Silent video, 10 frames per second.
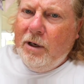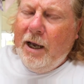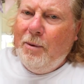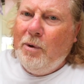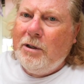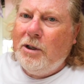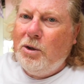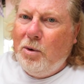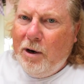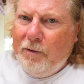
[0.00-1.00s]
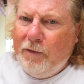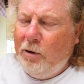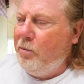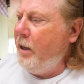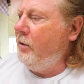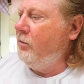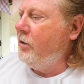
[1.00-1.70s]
and one's a 12 volt panel.